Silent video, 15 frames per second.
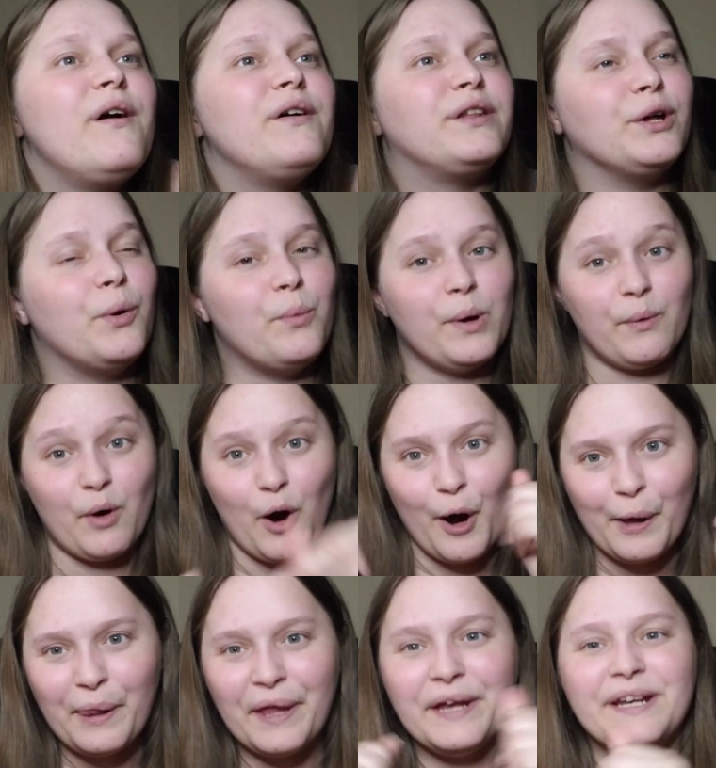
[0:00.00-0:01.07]
so we were
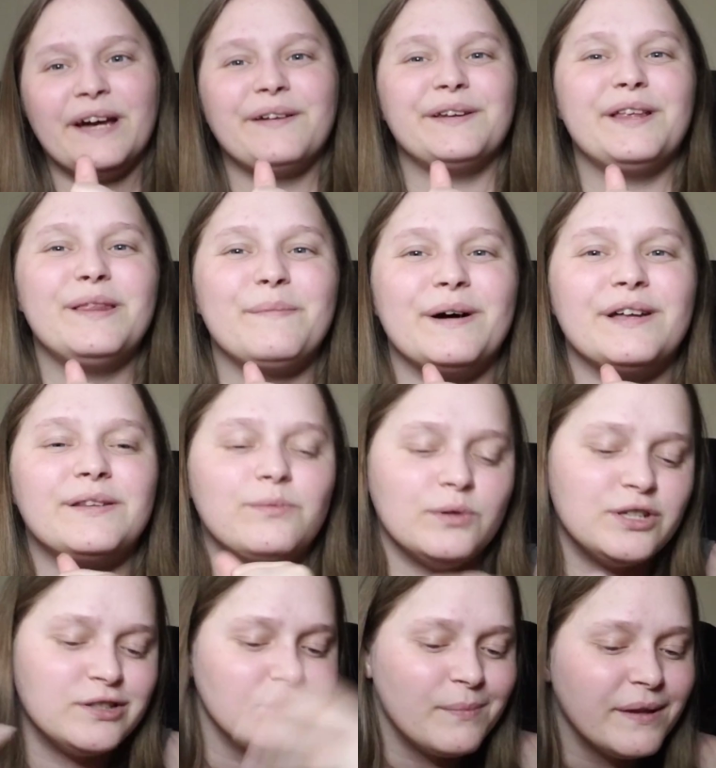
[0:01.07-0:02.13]
all laying down in the bus, which
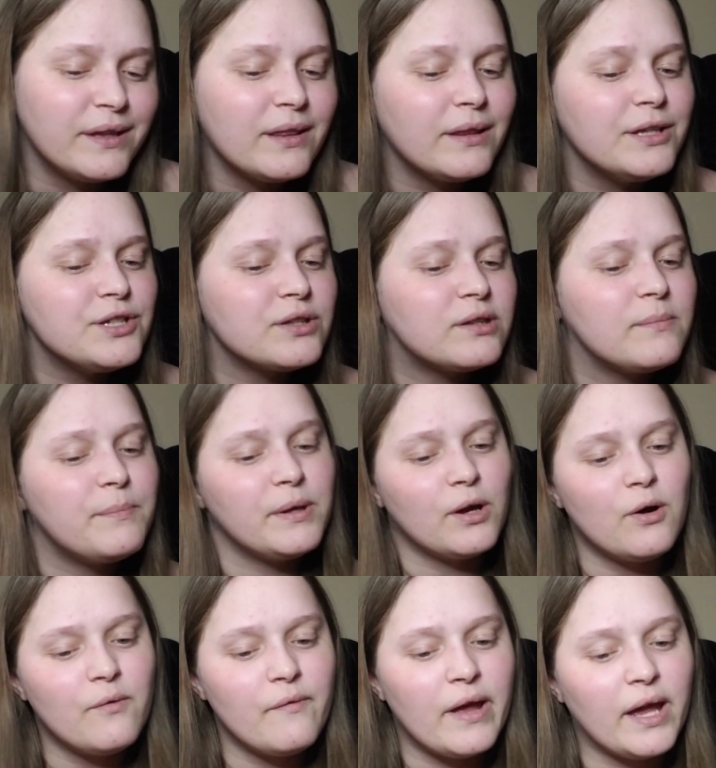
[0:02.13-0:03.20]
is basically just a big
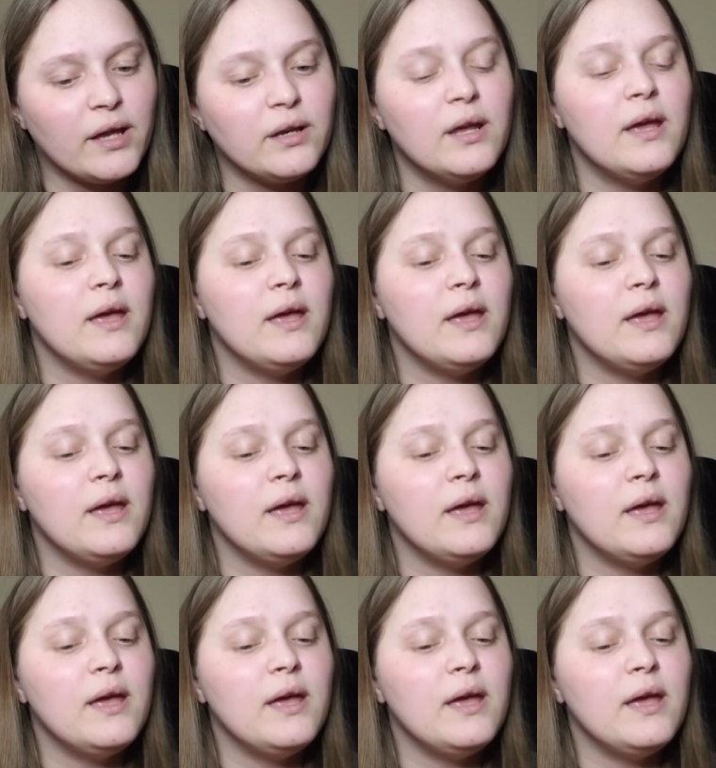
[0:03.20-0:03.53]
old van.